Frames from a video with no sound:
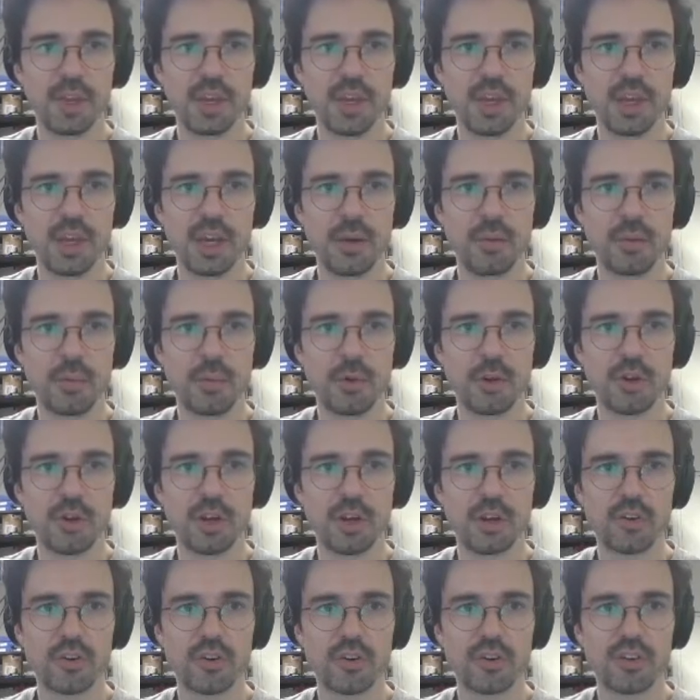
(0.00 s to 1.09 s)
And we want to
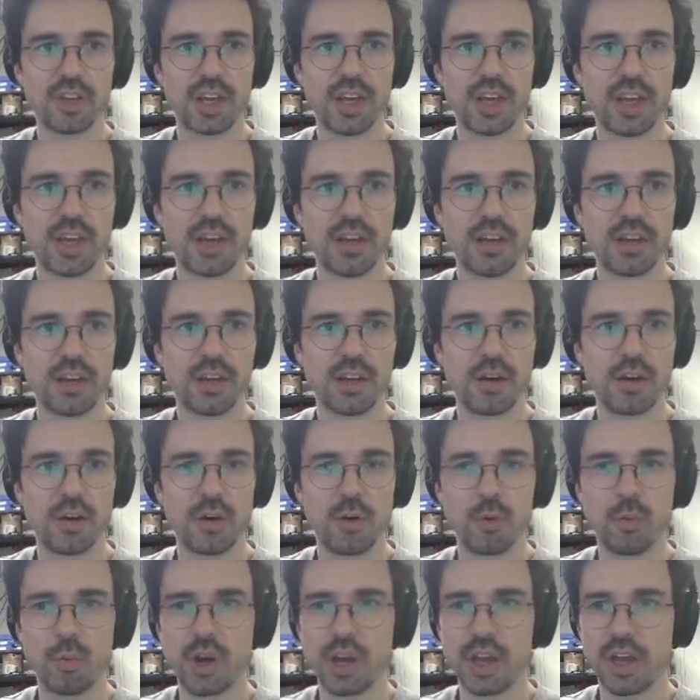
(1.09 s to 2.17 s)
understand
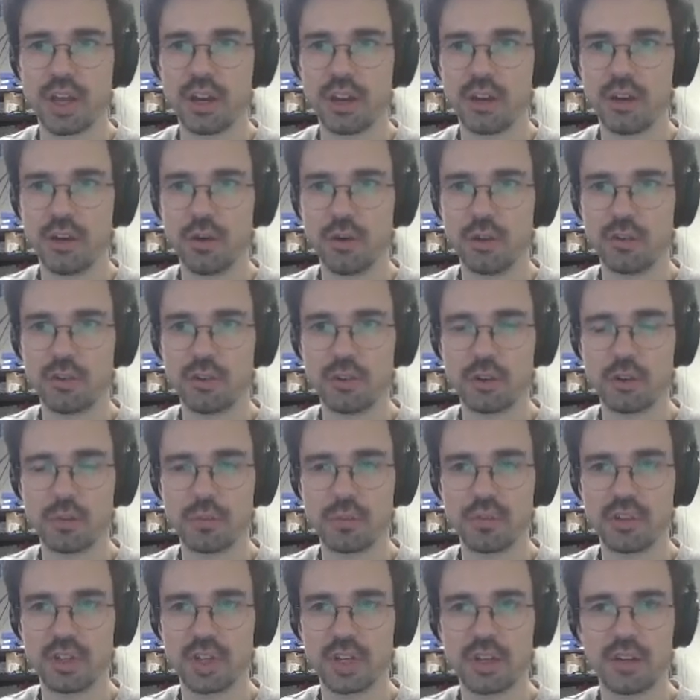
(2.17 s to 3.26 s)
why under no
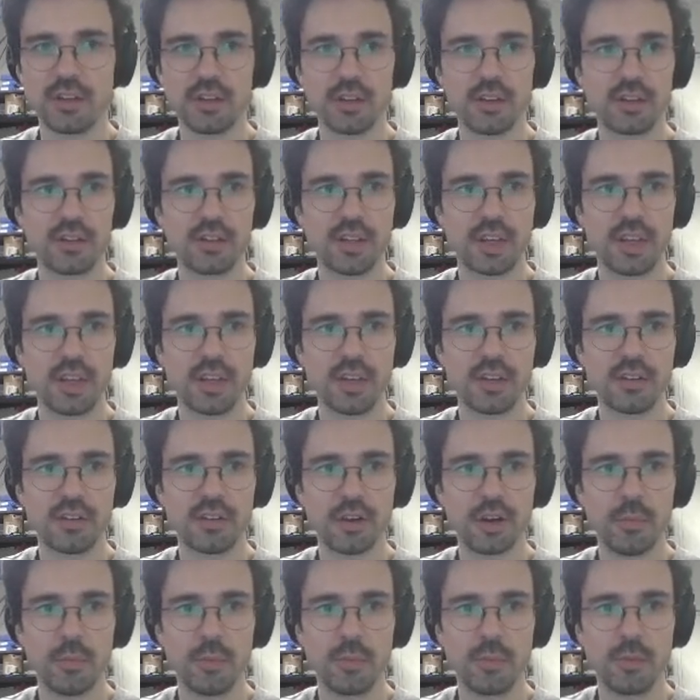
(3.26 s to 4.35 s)
circumstances can this
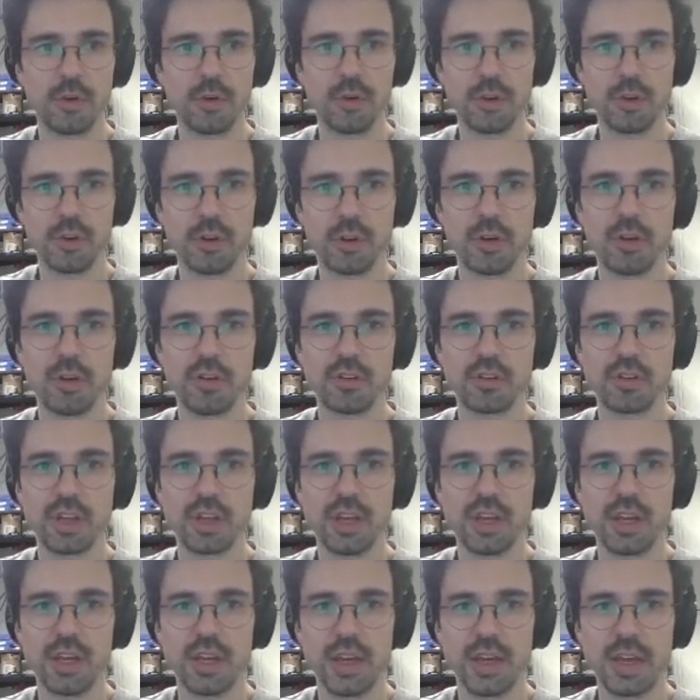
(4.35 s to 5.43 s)
common mode noise
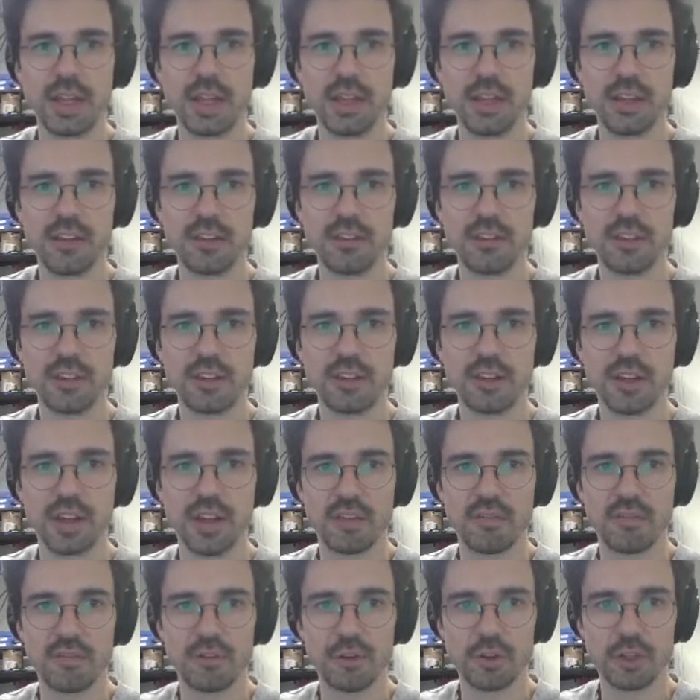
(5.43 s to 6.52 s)
elicit a
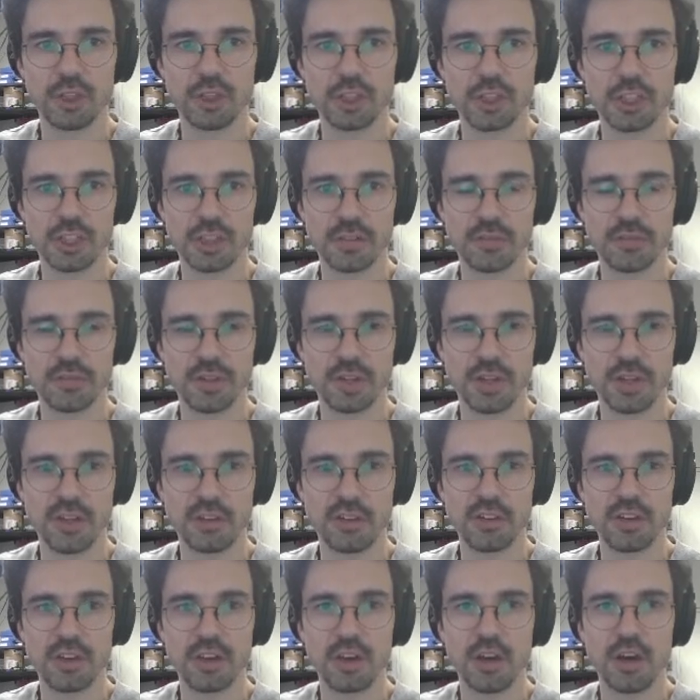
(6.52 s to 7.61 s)
voltage difference
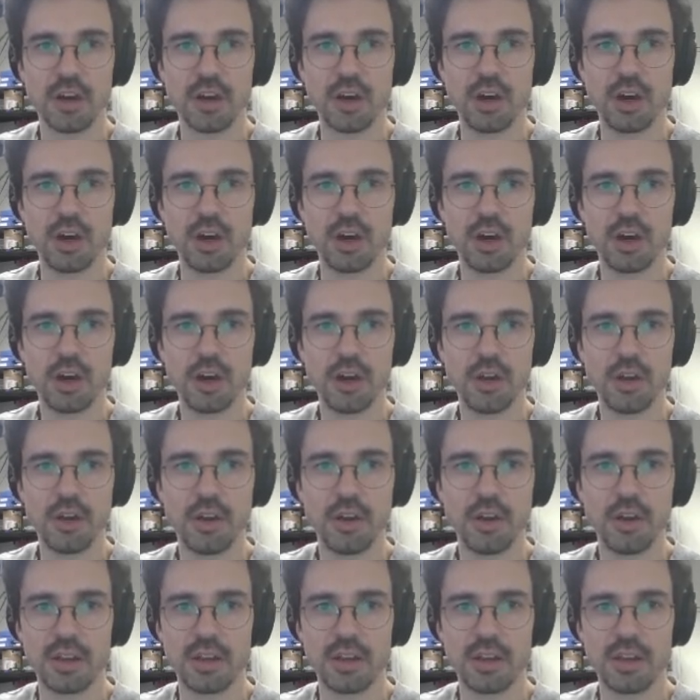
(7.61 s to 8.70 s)
on
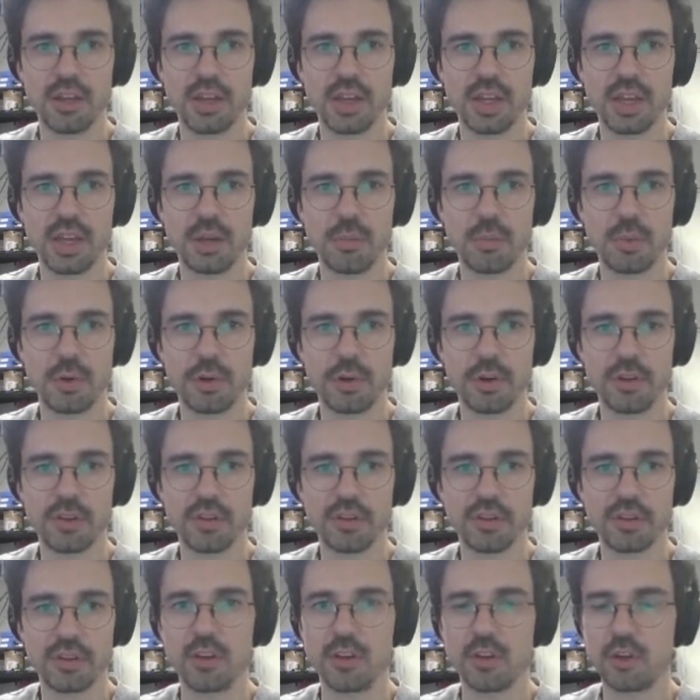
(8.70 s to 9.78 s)
the
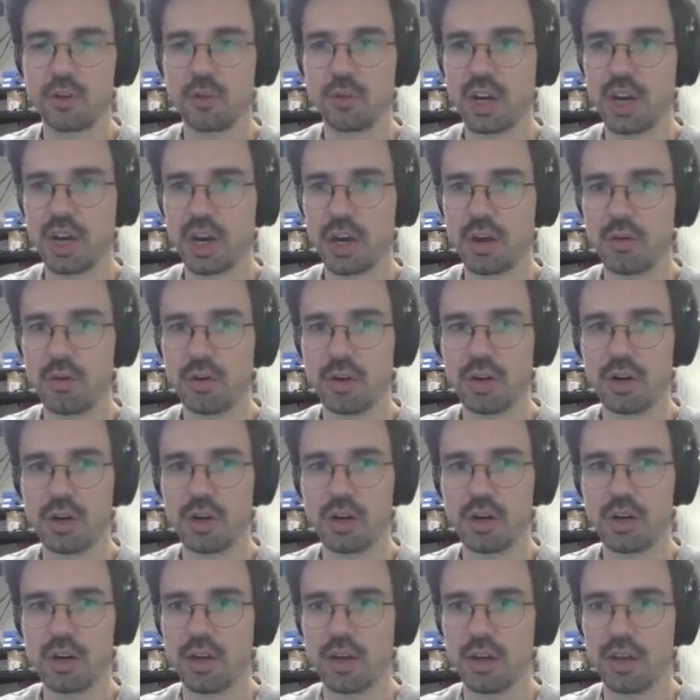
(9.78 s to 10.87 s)
inputs to
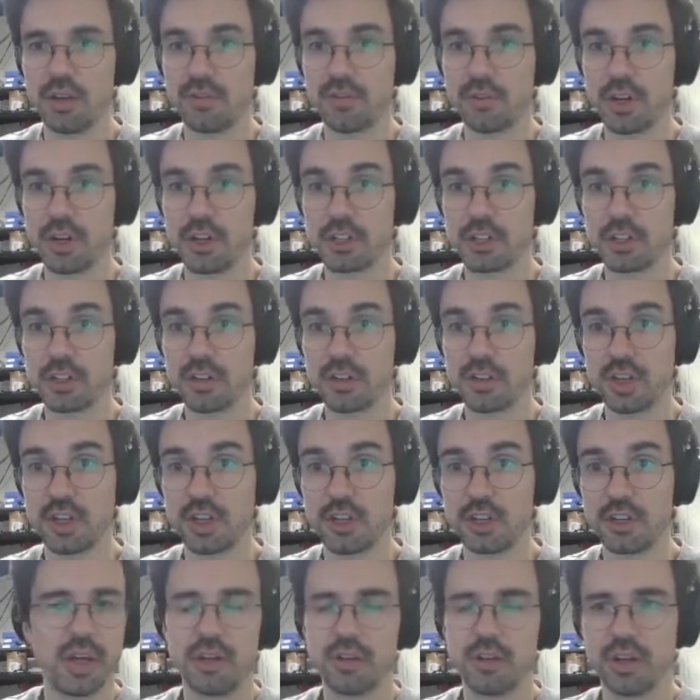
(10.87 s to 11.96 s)
our differential
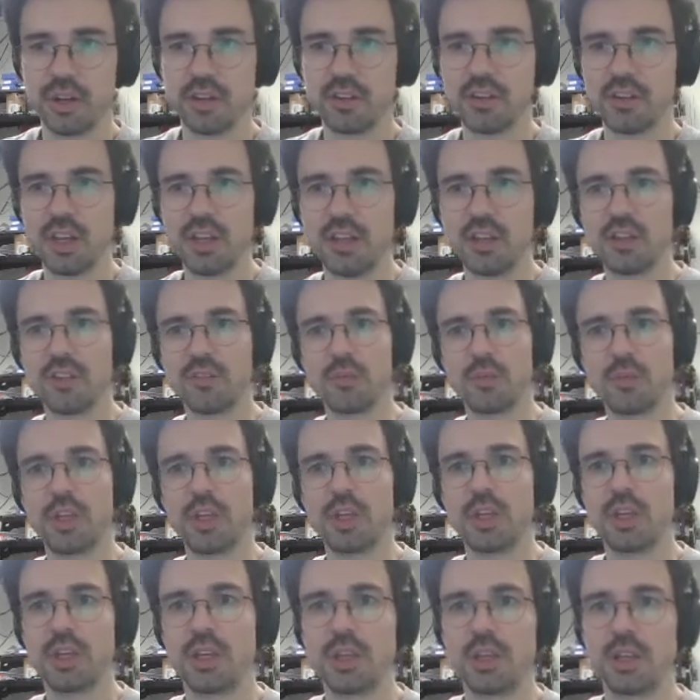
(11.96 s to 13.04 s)
stage. To understand this,
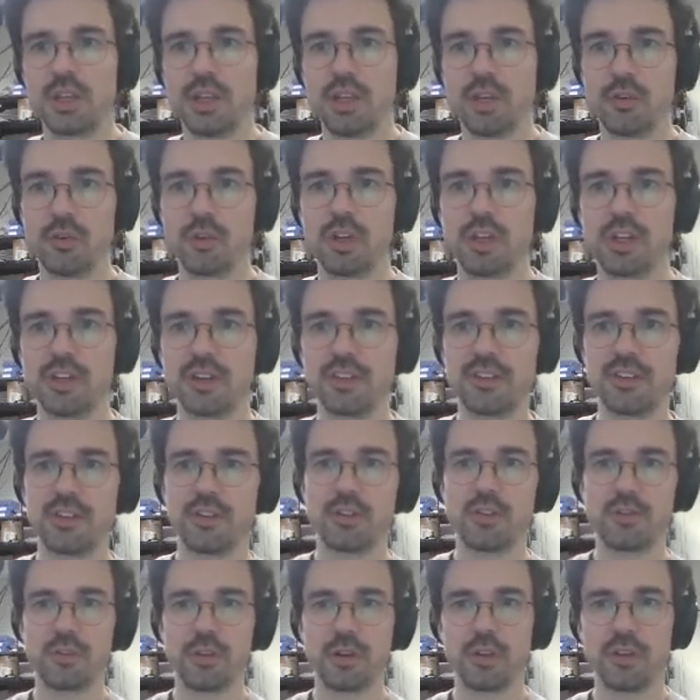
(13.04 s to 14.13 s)
we literally just need to
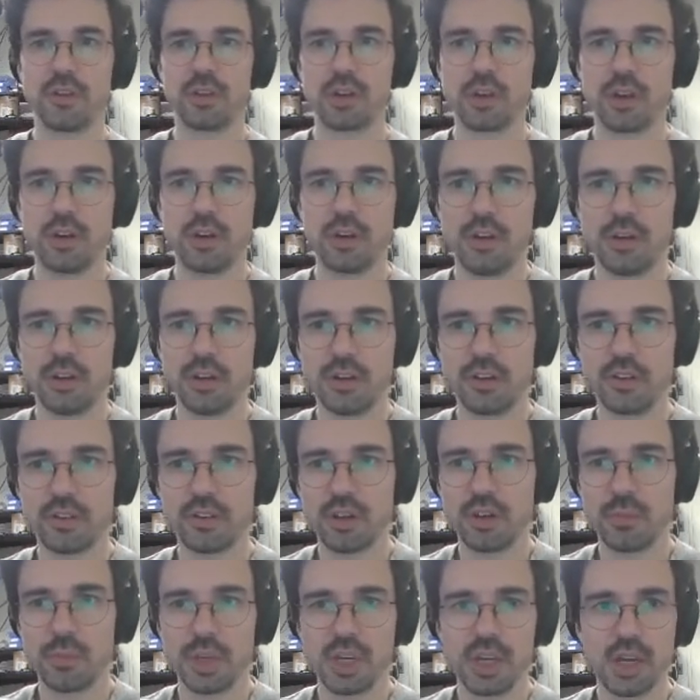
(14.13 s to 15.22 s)
follow the current, and it's going to
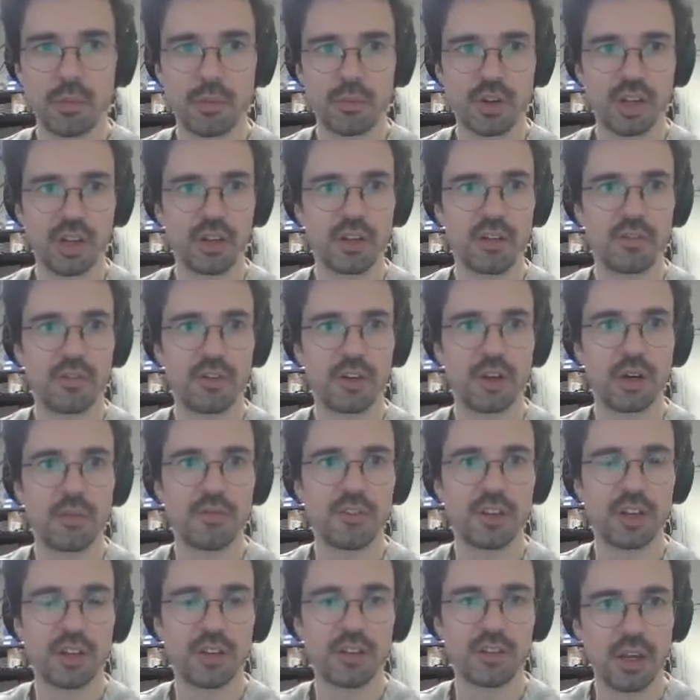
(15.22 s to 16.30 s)
become relatively
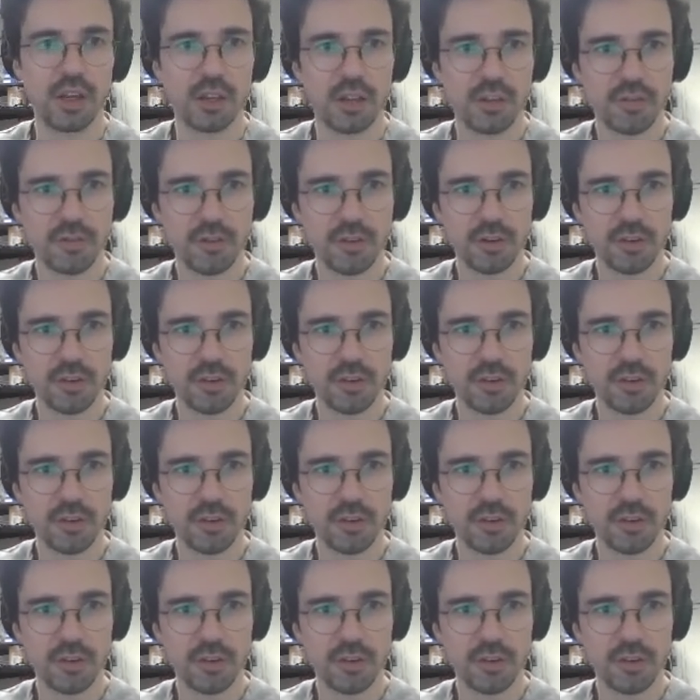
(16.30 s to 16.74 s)
obvious. The first